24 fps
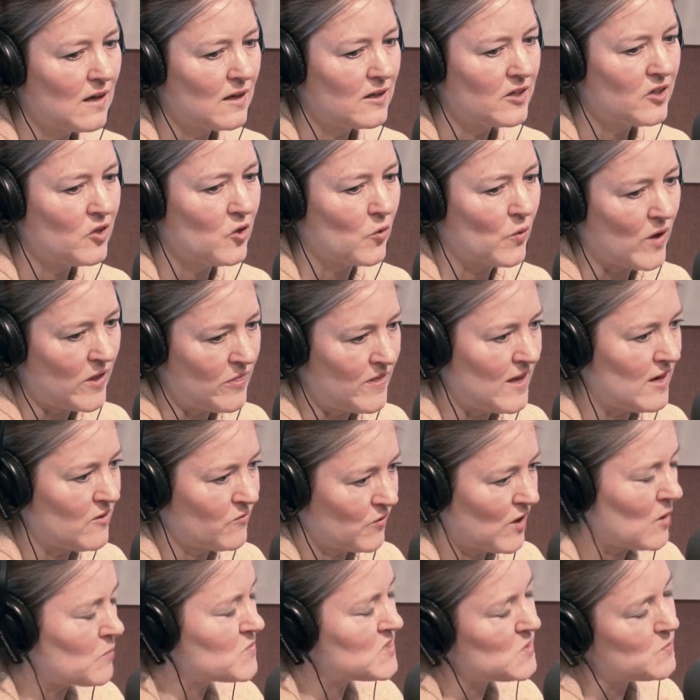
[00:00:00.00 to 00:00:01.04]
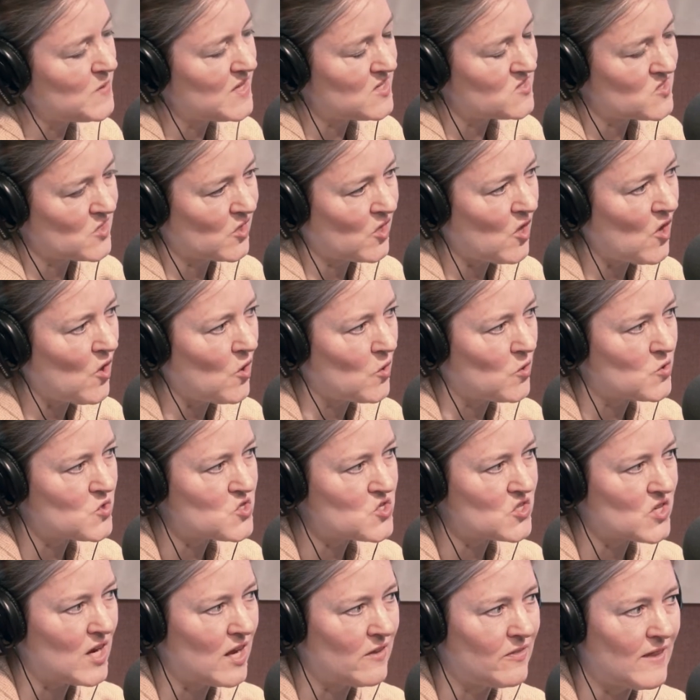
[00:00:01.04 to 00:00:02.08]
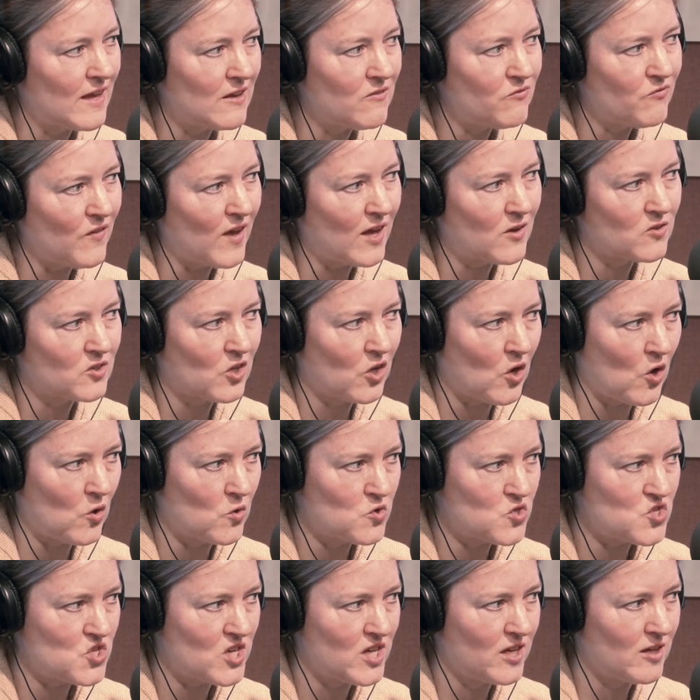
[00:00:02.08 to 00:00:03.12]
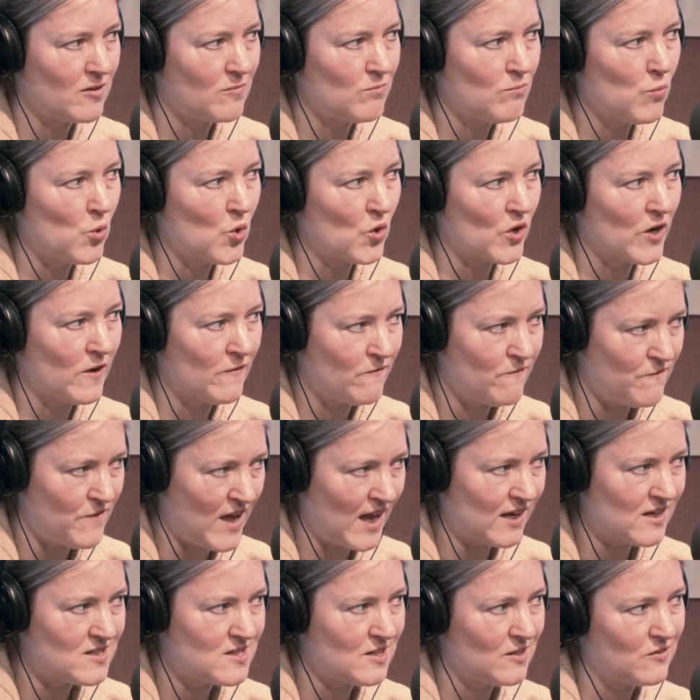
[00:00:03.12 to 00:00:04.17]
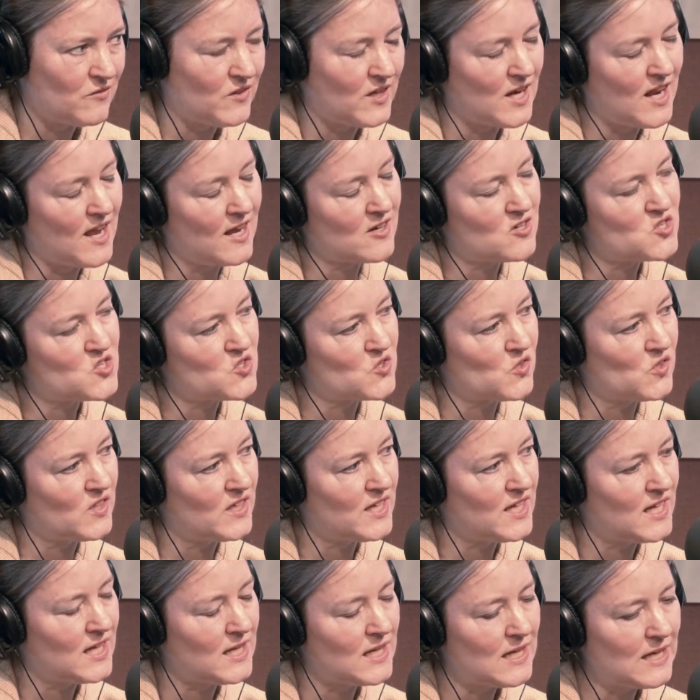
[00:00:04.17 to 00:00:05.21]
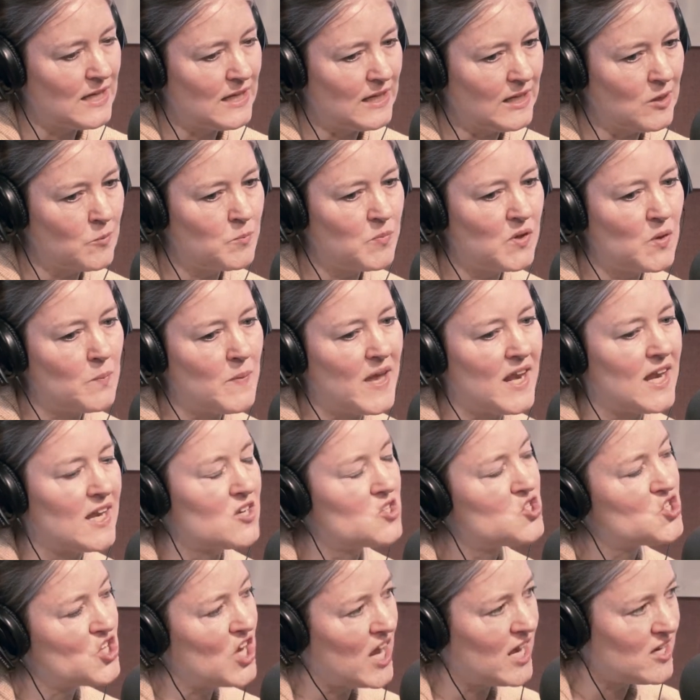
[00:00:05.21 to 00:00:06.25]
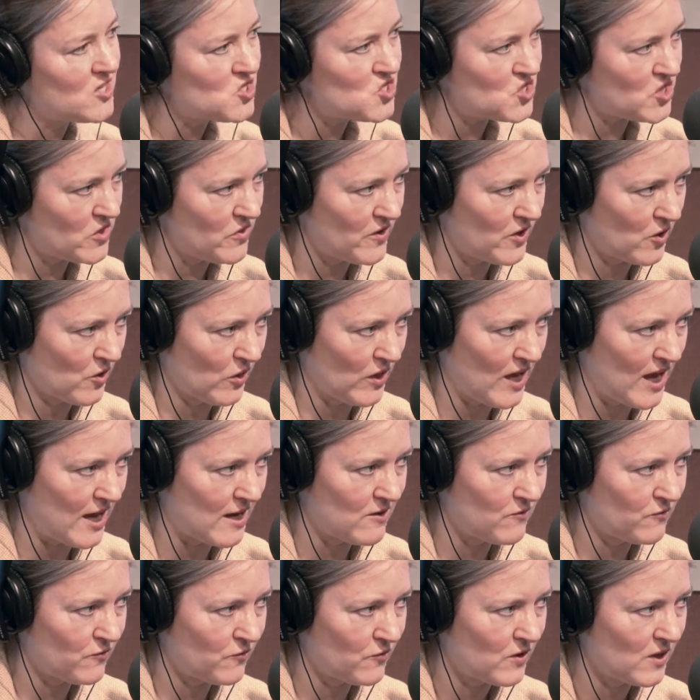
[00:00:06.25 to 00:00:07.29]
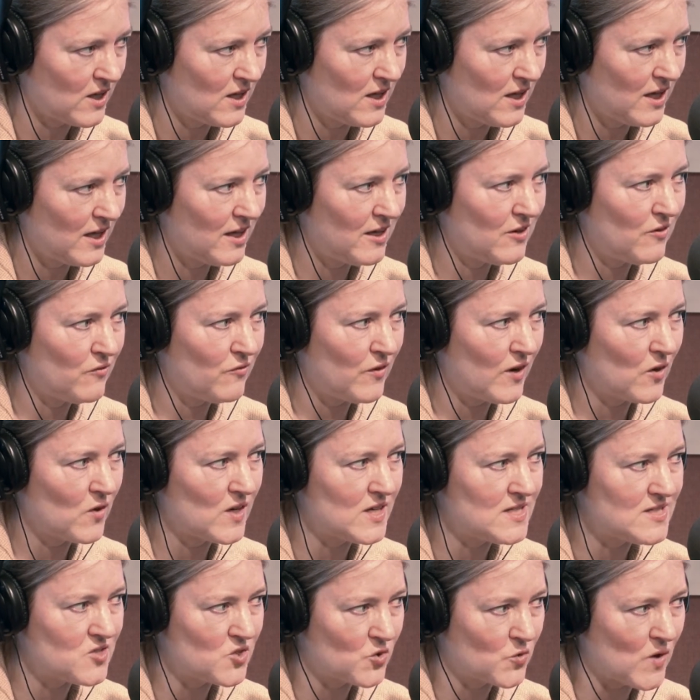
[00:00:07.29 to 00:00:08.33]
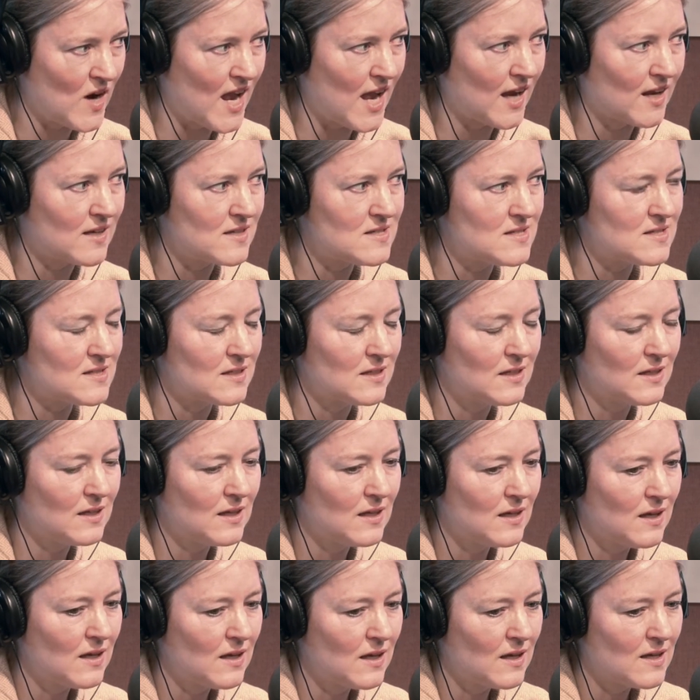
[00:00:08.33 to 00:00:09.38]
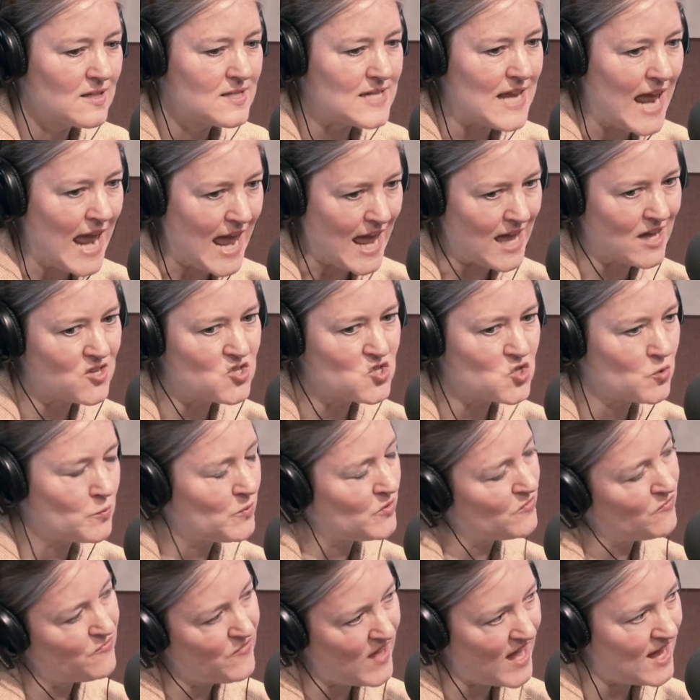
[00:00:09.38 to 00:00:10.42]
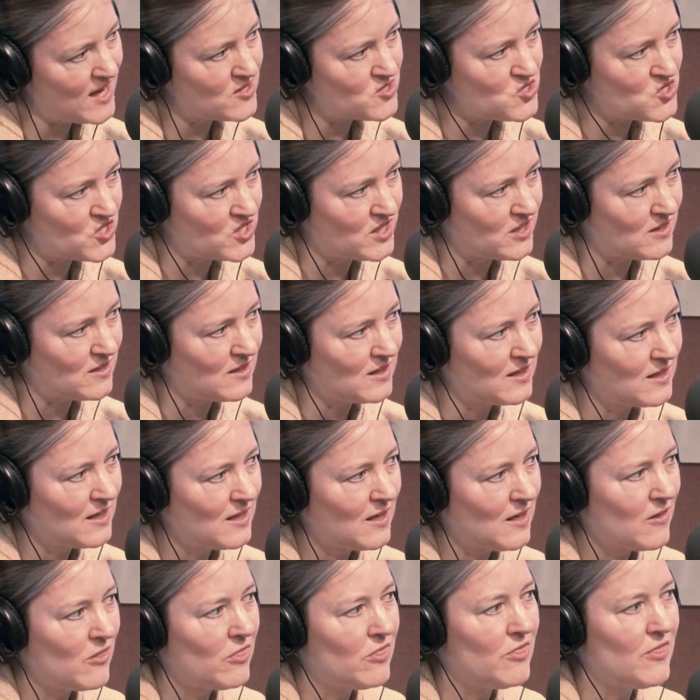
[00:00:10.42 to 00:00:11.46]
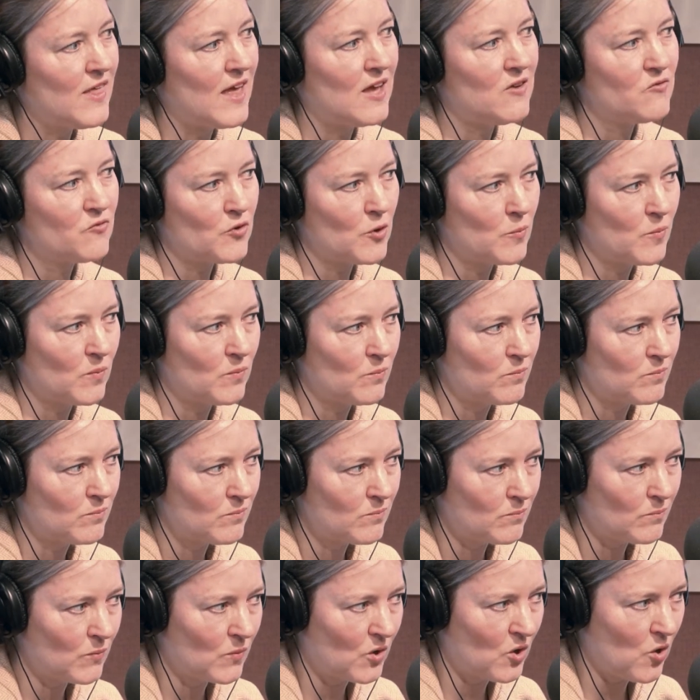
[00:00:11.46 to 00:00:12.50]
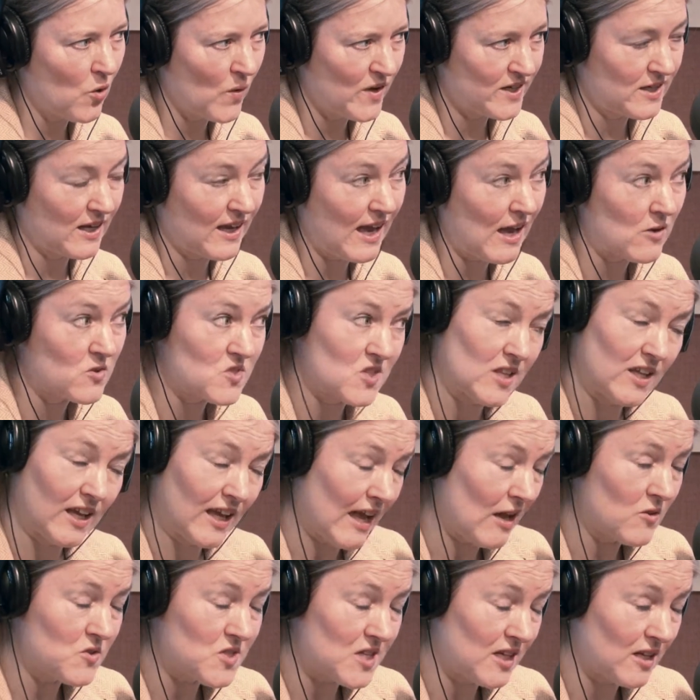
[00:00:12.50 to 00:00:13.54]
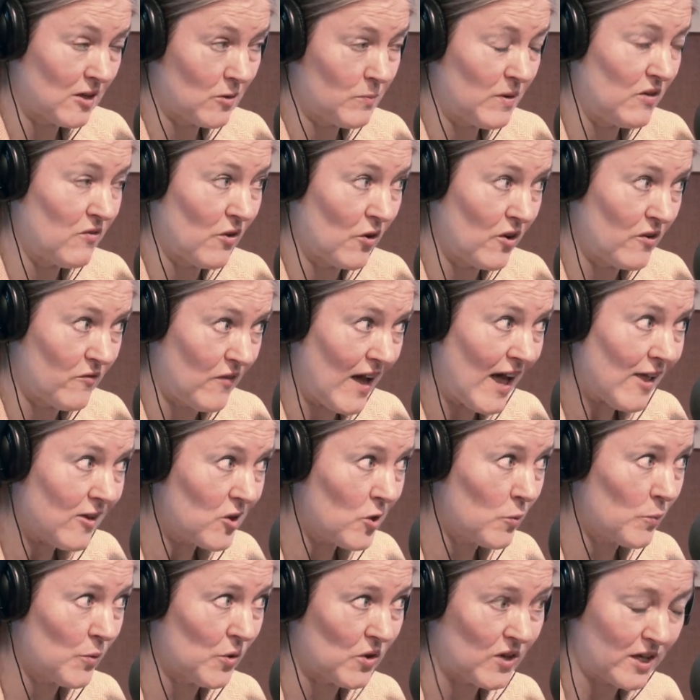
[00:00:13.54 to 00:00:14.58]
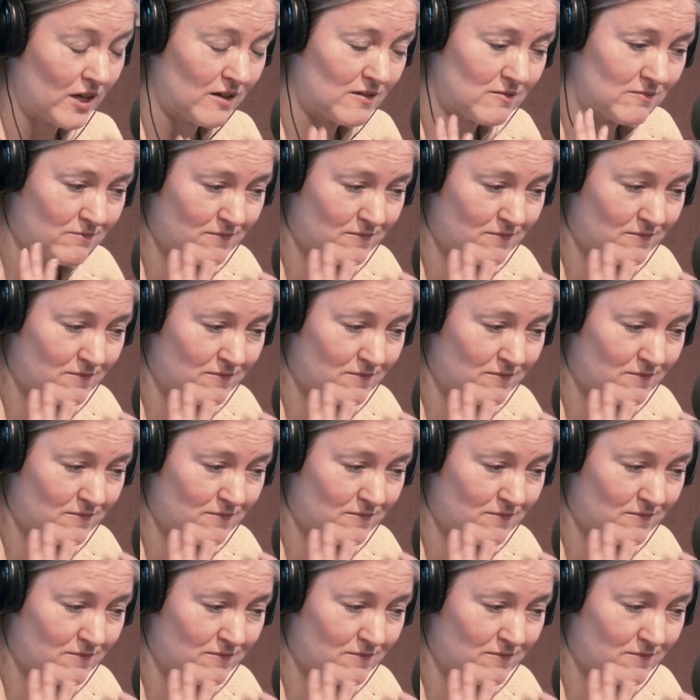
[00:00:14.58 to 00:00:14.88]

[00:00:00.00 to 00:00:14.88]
then have come to me as a coach, and they found coaching more effective in actually implementing change in their life in a very direct, tangible fashion than from going to counseling. Counseling can be very valuable.